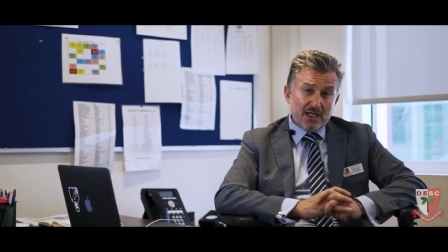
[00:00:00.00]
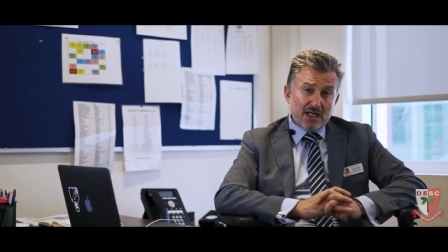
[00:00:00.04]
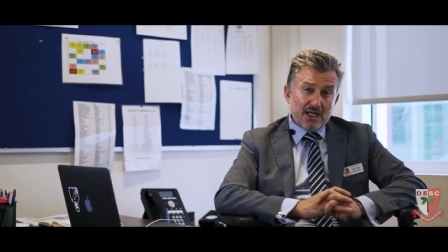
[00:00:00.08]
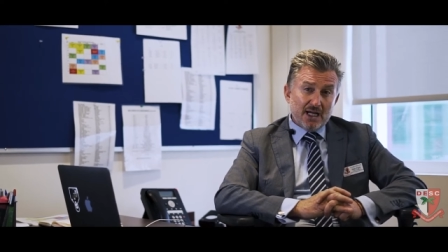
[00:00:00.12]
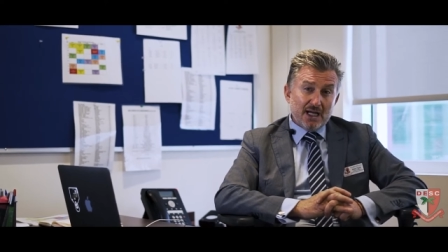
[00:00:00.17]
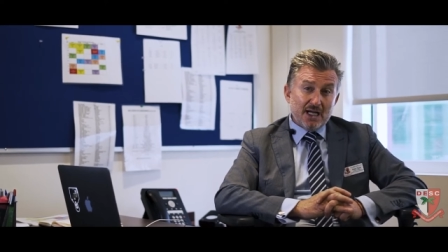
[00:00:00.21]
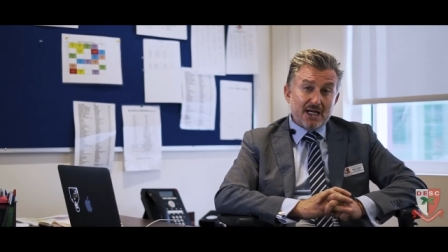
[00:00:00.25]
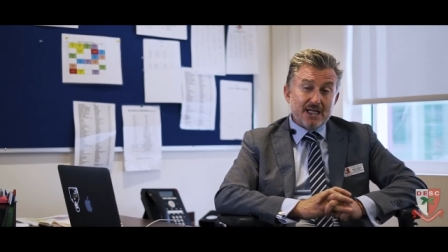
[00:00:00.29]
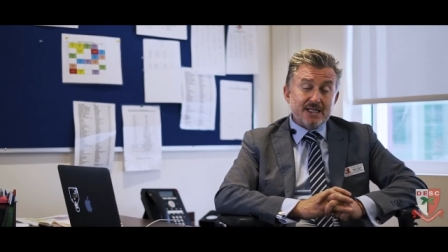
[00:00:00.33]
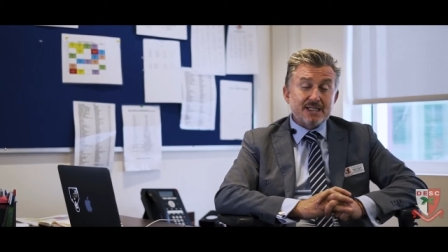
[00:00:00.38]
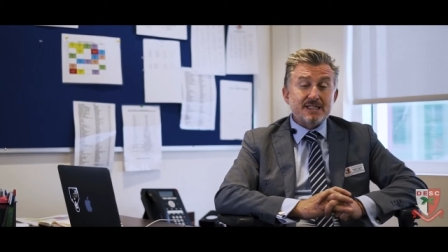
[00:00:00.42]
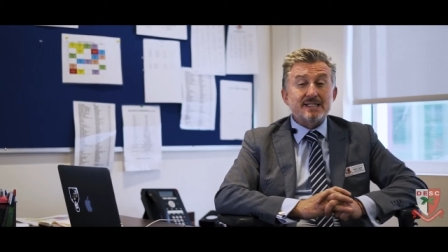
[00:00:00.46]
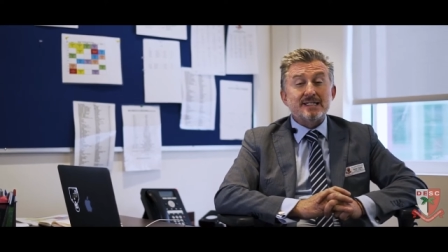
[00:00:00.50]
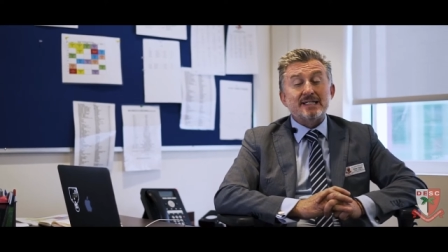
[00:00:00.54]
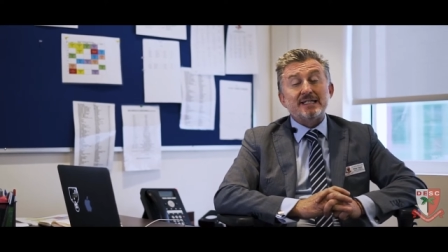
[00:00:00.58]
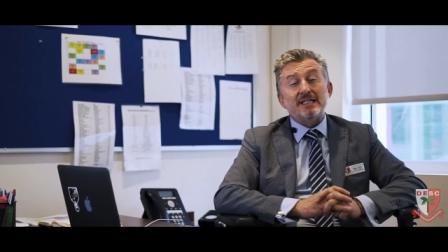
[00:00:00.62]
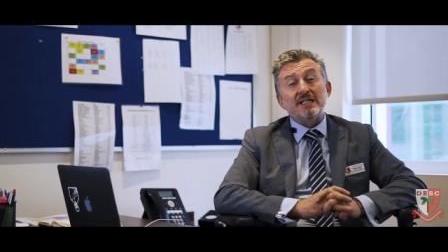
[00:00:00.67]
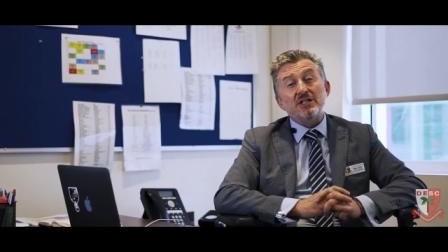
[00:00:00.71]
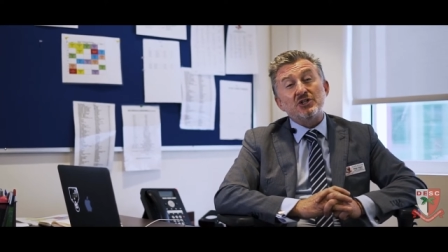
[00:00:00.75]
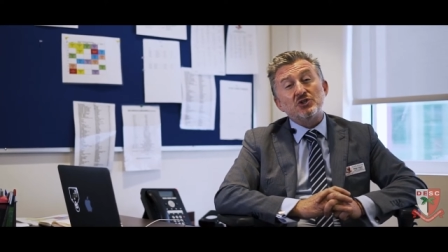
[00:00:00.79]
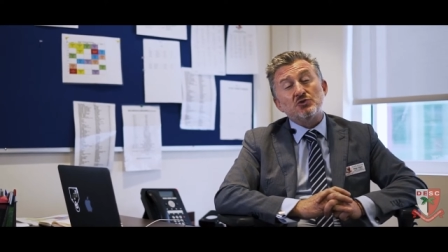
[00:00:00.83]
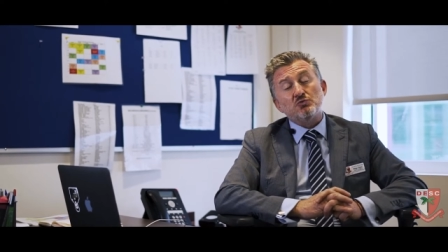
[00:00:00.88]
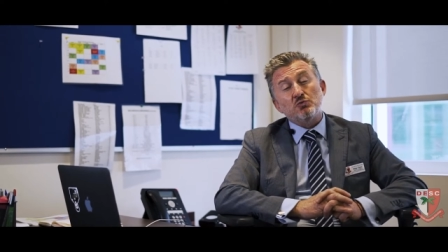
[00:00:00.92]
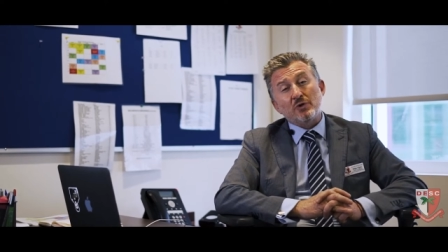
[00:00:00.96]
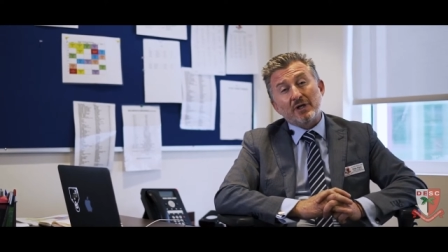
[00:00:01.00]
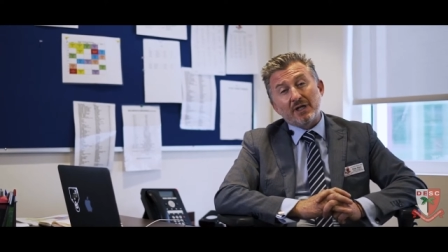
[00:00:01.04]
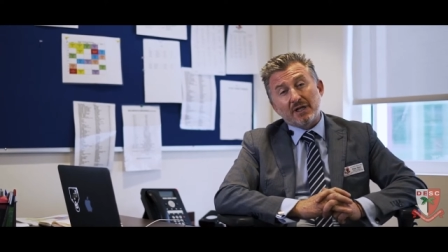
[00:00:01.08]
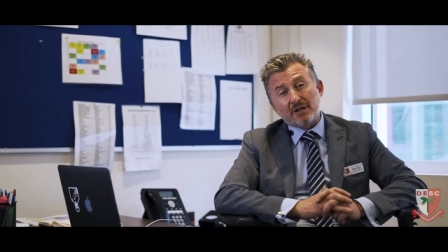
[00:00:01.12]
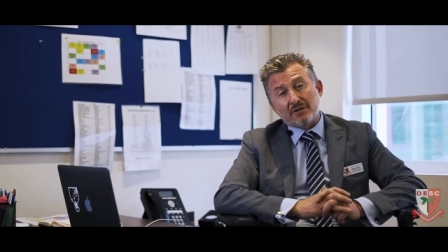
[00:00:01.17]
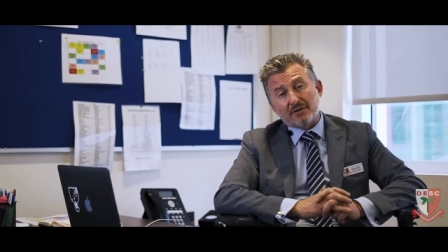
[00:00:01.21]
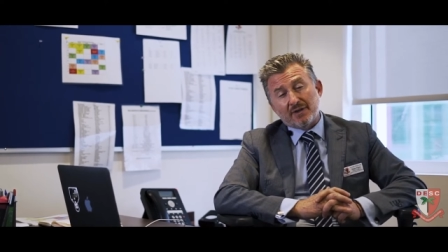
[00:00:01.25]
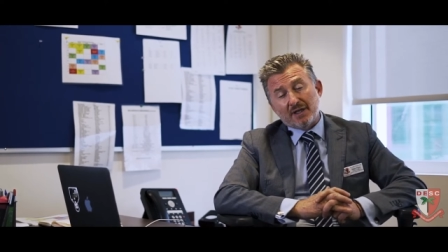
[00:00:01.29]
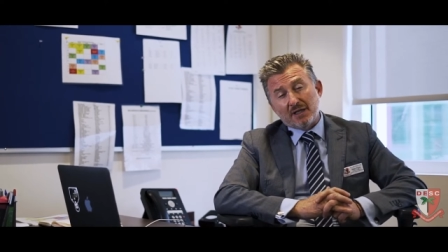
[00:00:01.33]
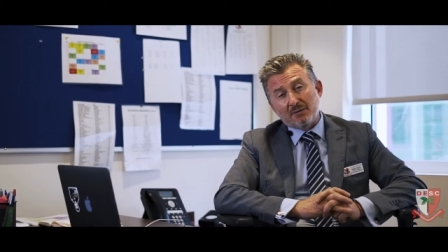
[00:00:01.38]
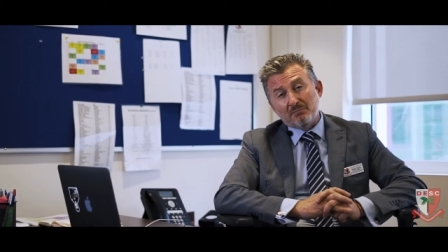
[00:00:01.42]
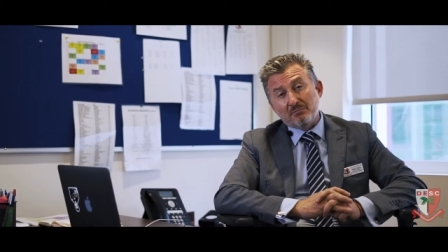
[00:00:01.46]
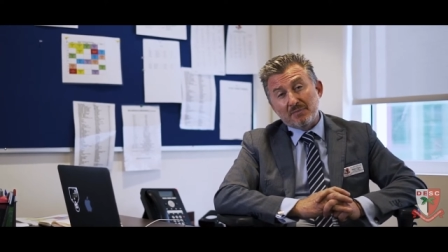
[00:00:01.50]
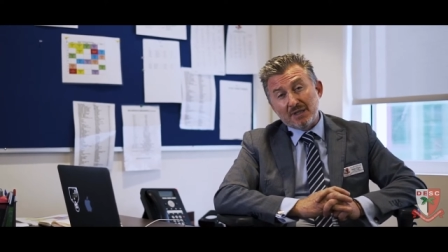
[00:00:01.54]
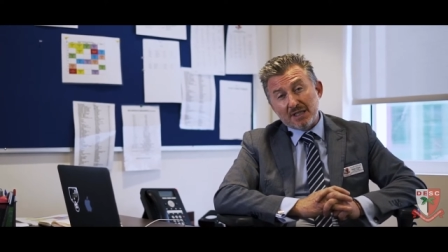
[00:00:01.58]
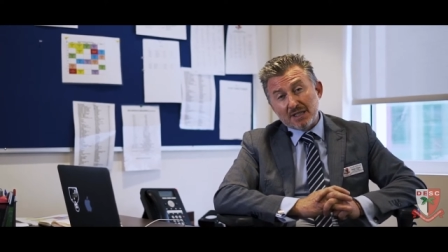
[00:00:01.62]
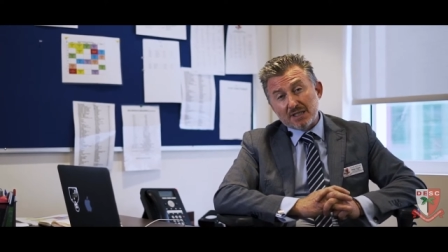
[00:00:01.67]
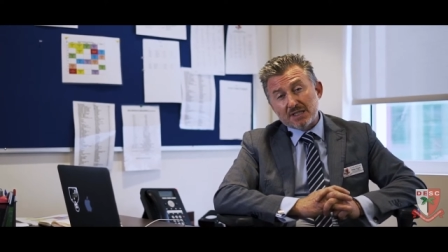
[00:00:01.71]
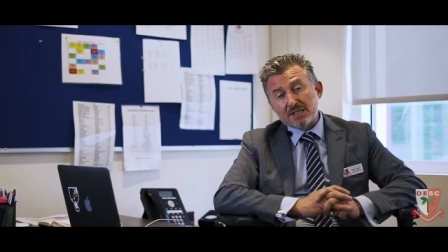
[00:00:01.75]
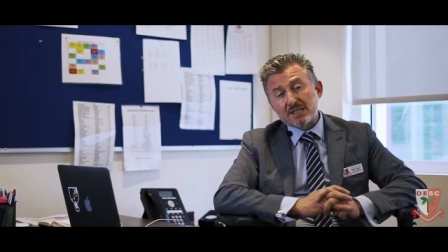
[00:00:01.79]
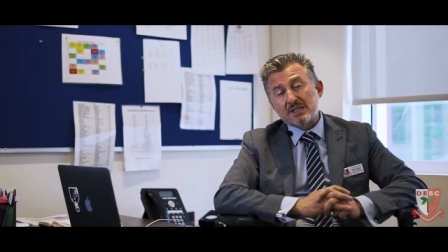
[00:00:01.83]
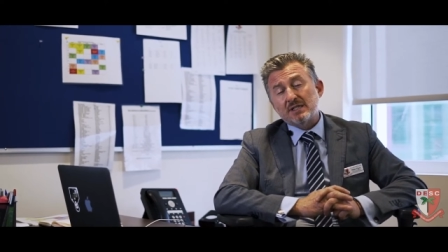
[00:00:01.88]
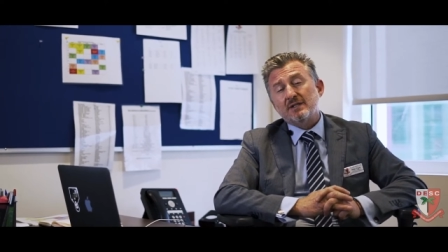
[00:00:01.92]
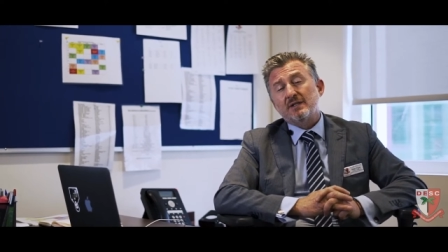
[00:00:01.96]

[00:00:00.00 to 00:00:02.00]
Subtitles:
And each week they meet,